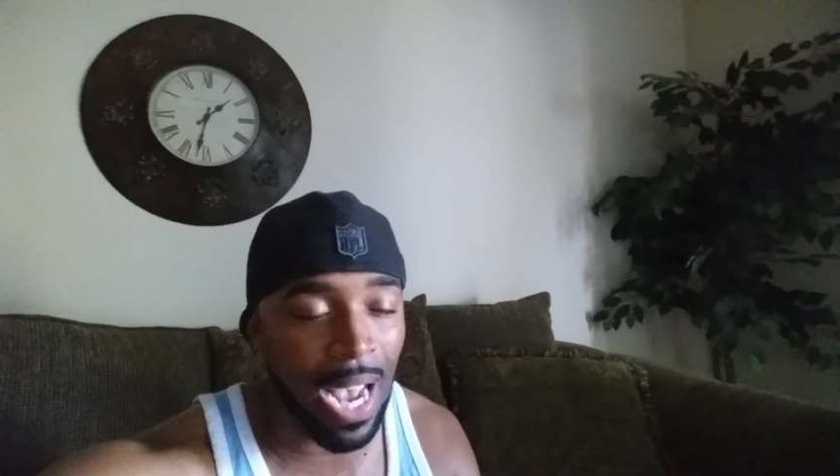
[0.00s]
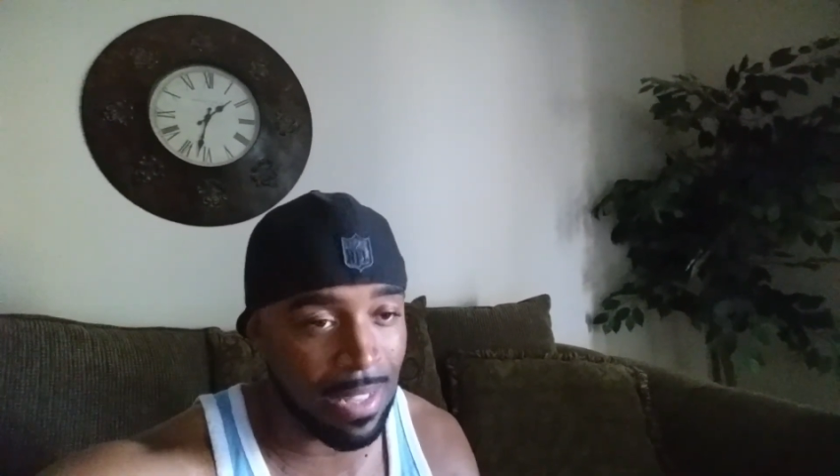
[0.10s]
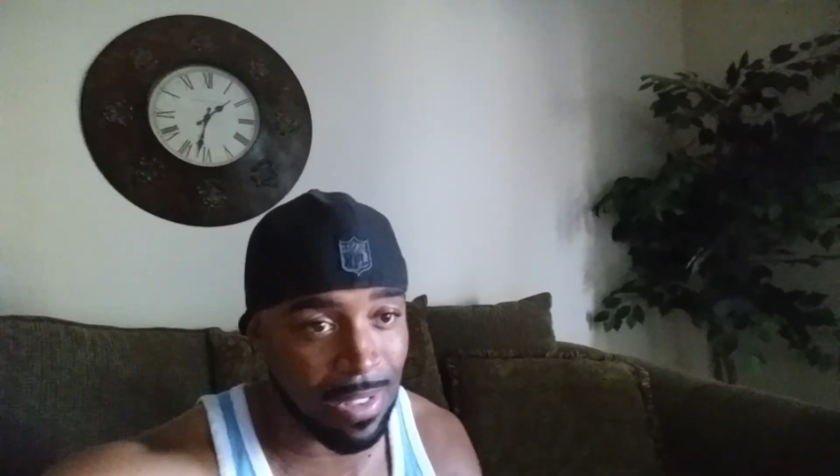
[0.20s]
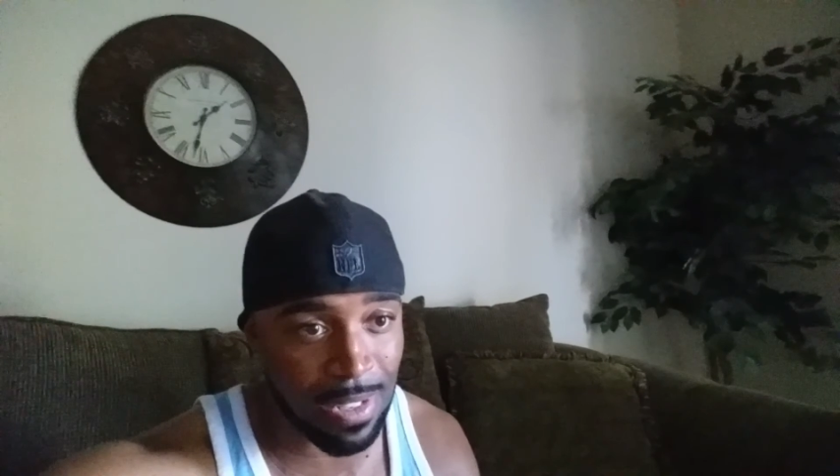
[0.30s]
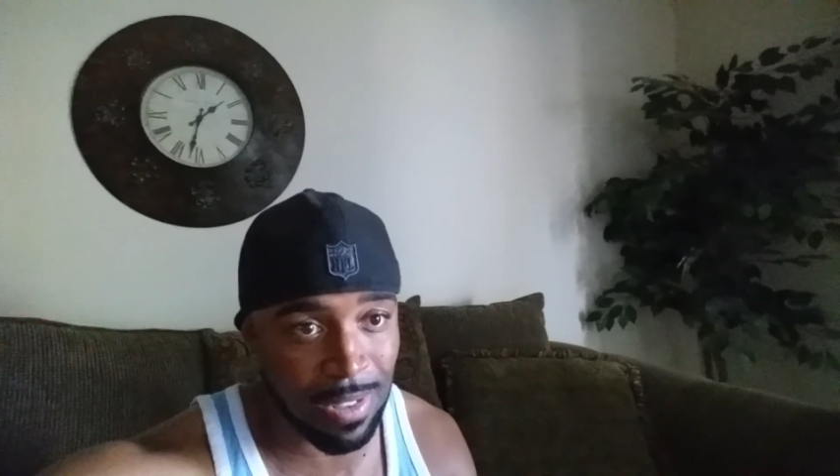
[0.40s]
I
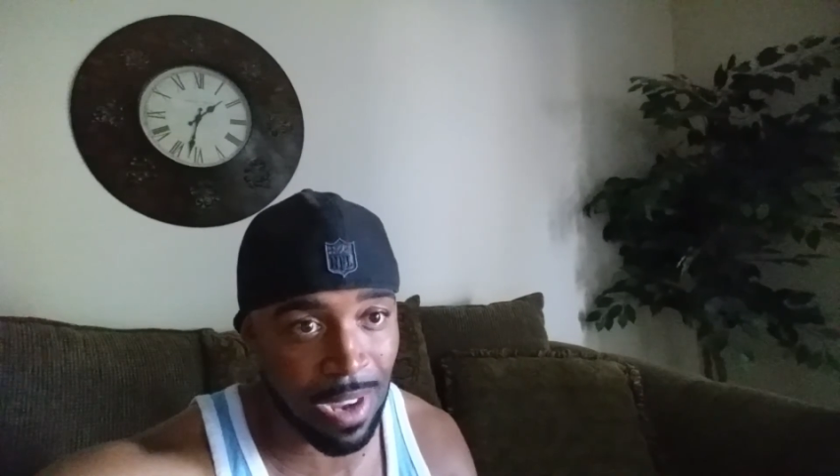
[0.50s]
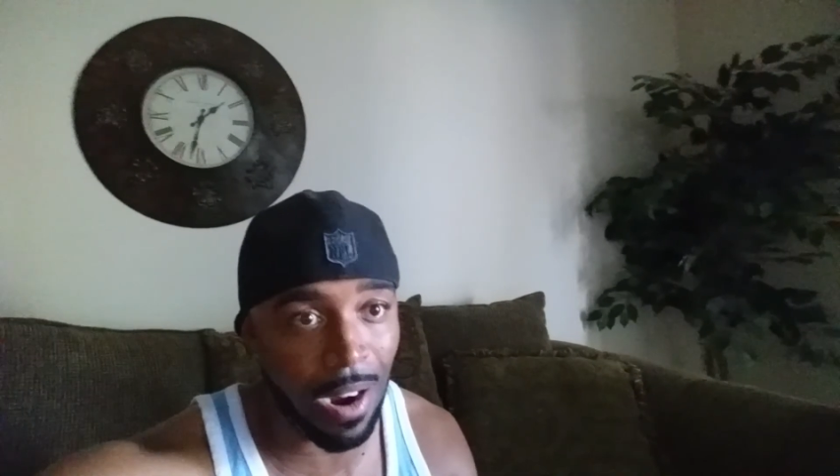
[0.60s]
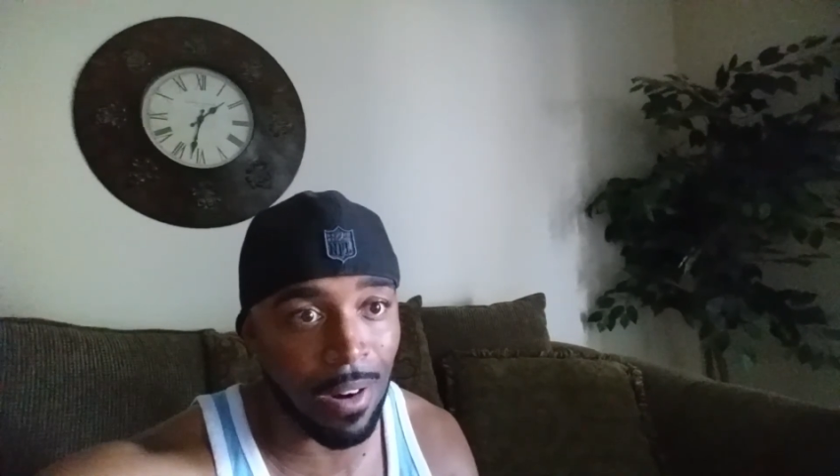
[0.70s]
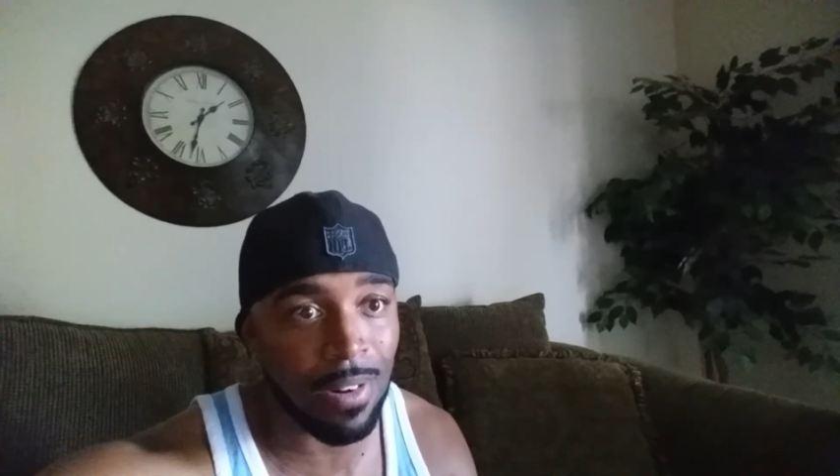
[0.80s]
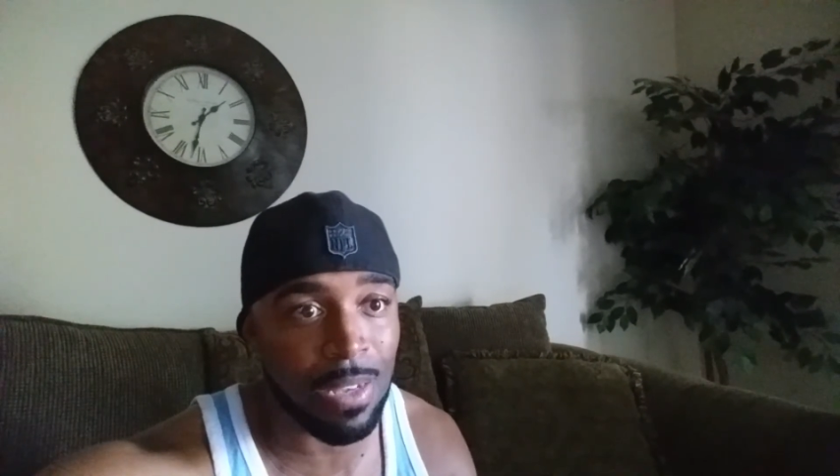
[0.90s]
just
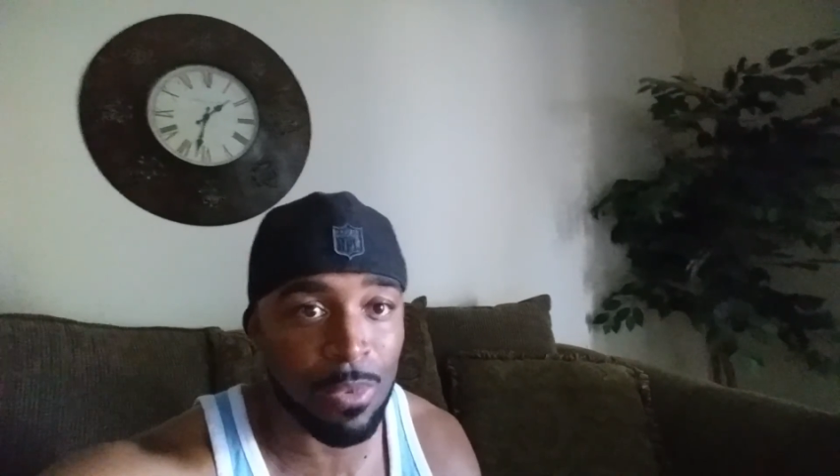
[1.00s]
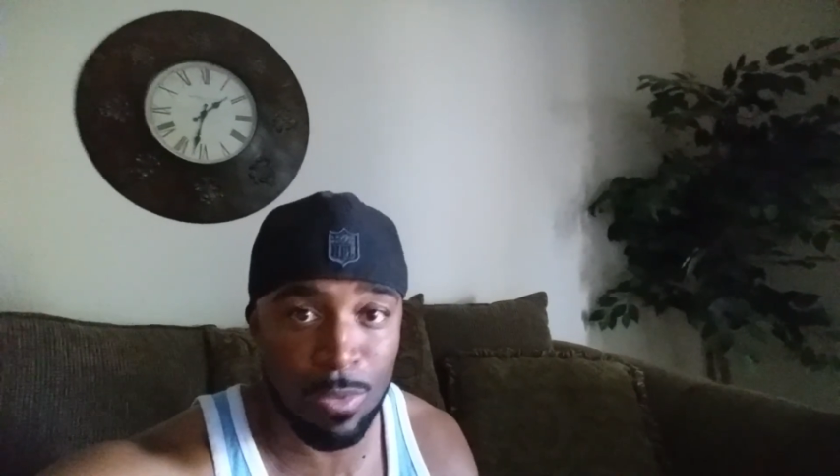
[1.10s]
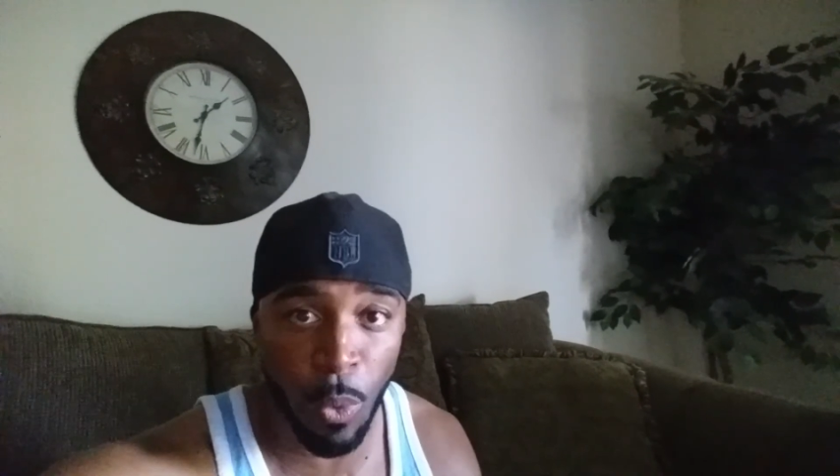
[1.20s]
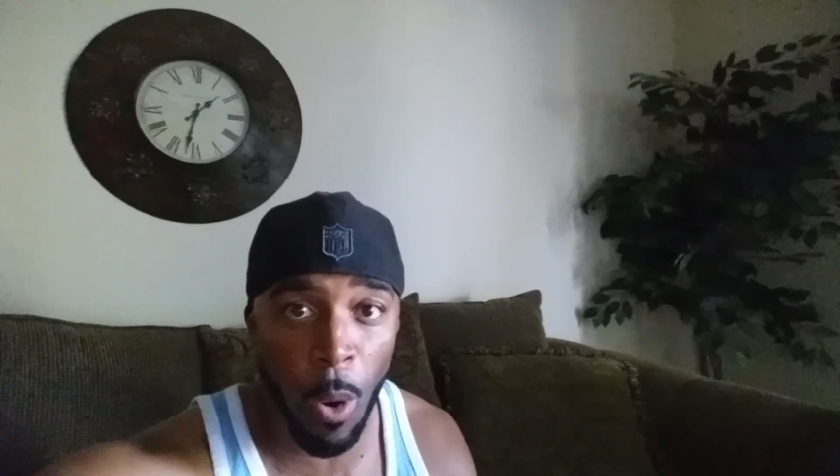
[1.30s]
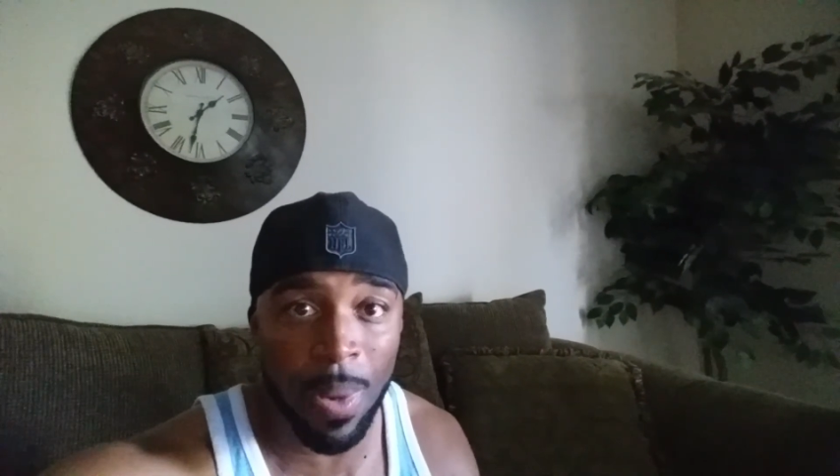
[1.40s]
saw he
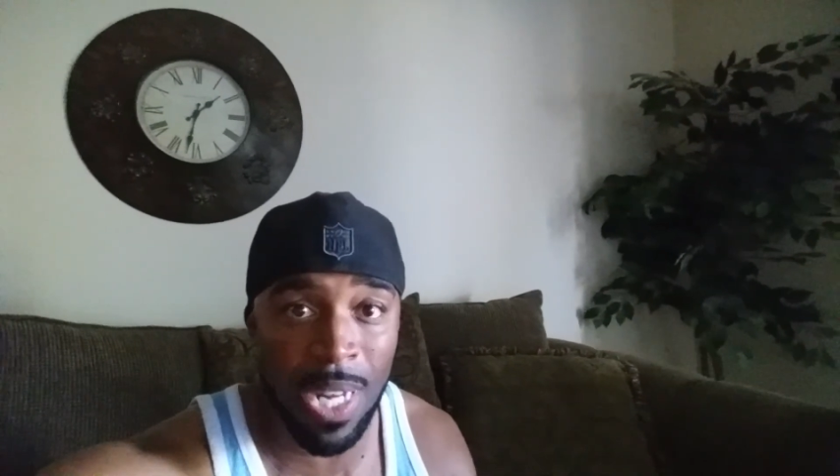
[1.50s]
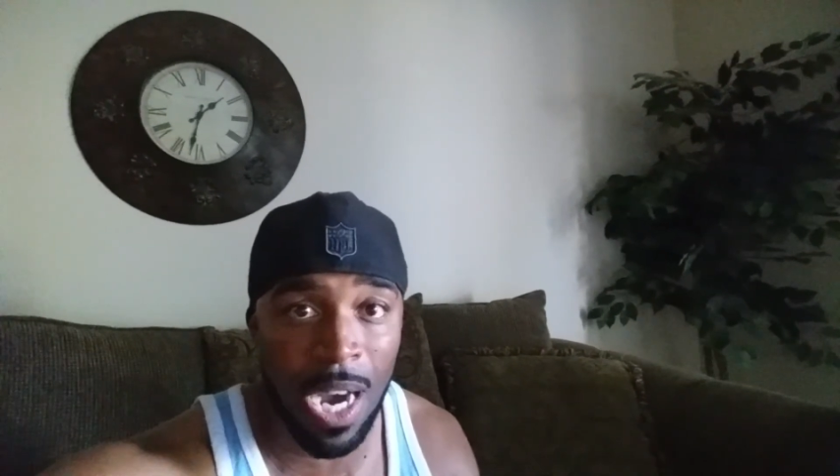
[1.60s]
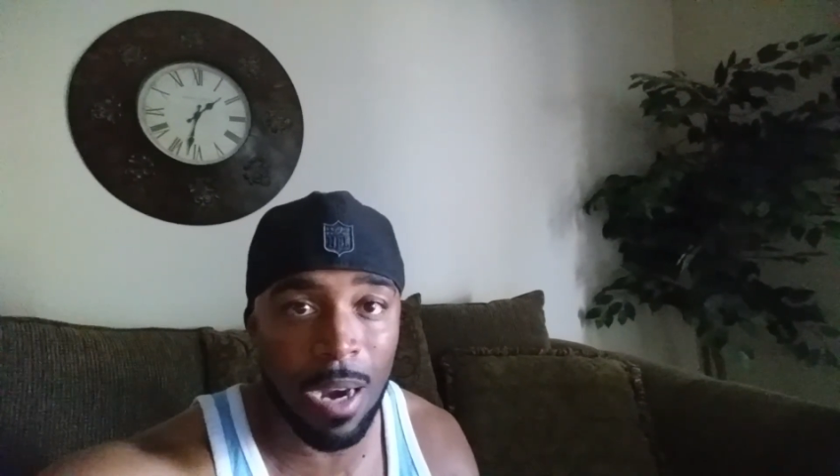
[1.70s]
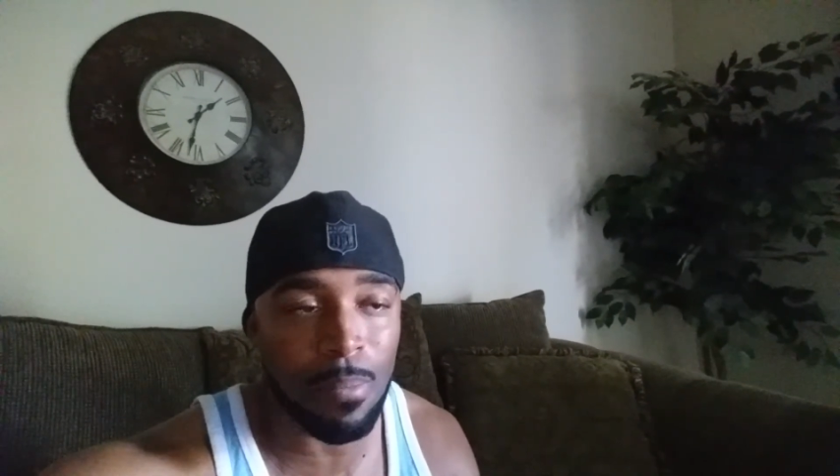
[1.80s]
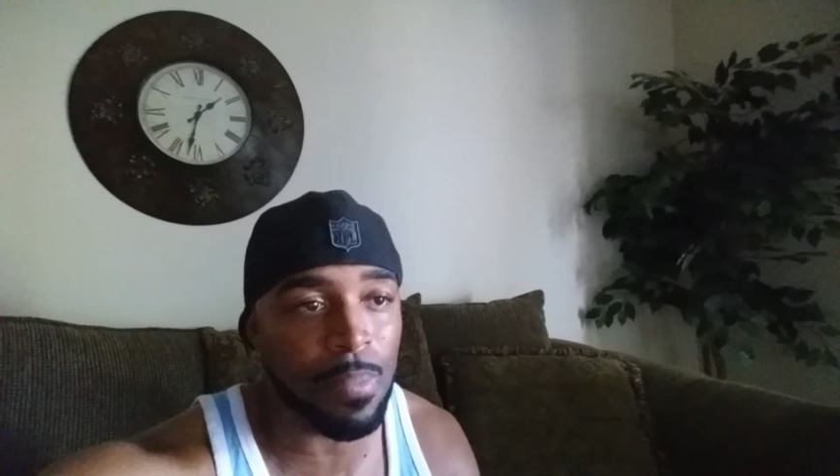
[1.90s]
was warming
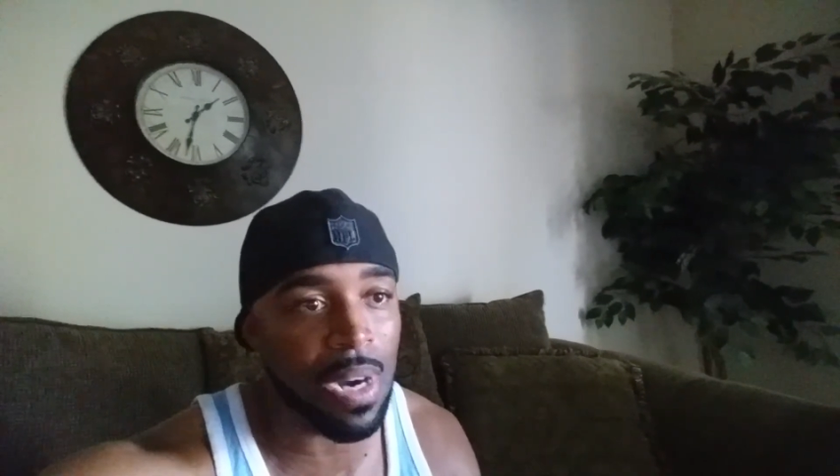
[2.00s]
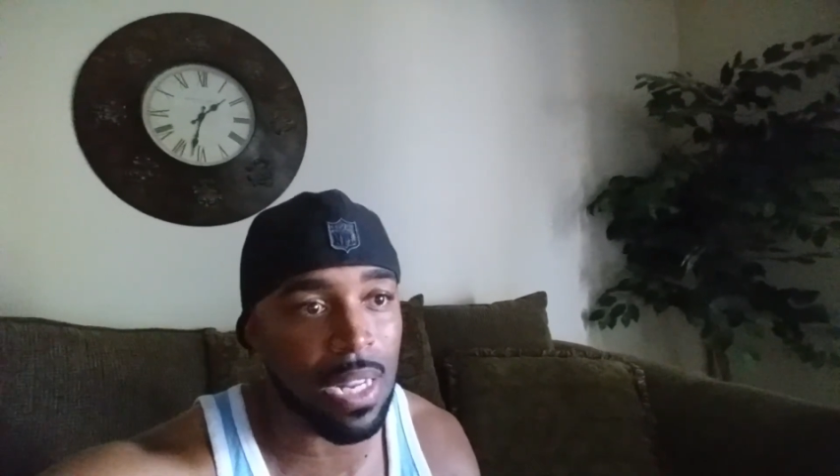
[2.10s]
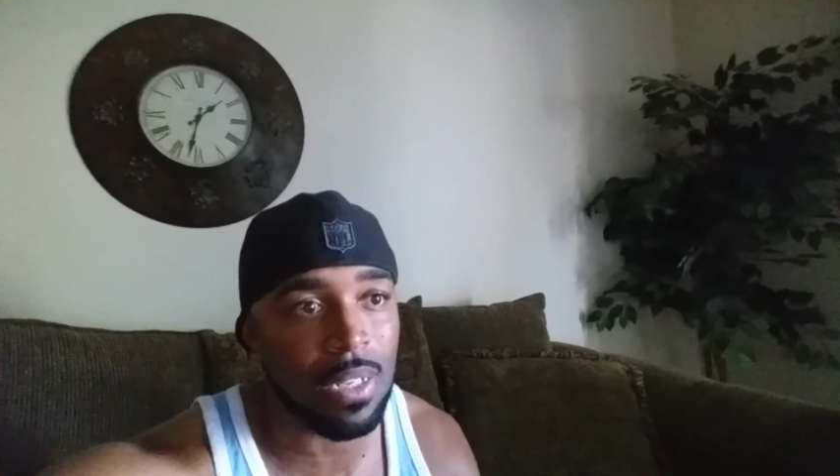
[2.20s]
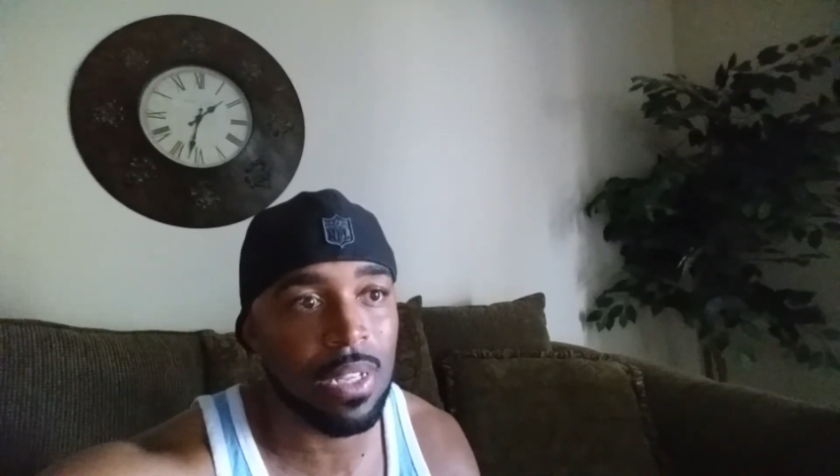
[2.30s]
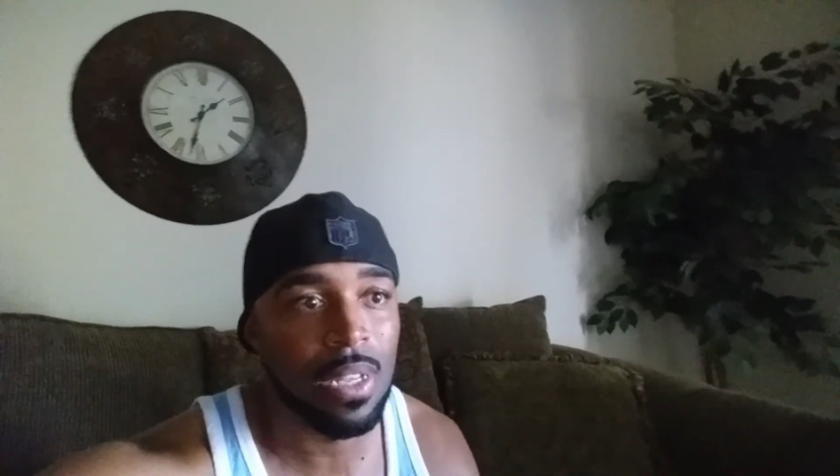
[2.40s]
up,
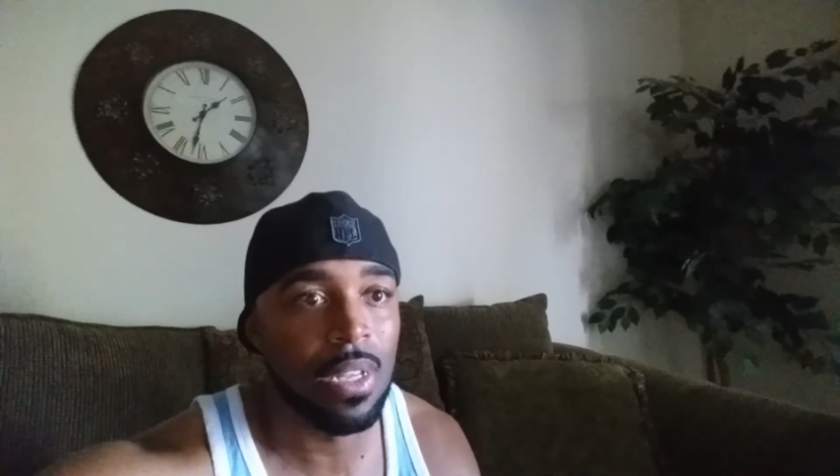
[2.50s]
but